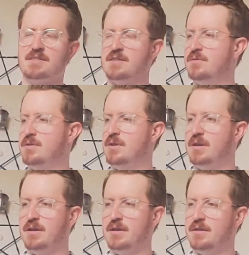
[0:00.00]

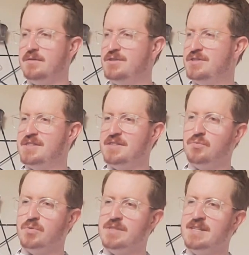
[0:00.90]
and just this
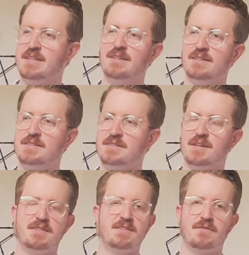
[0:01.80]
ridiculous
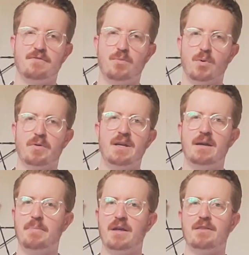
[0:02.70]
sense of worry
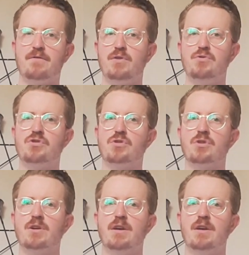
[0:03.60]
about the future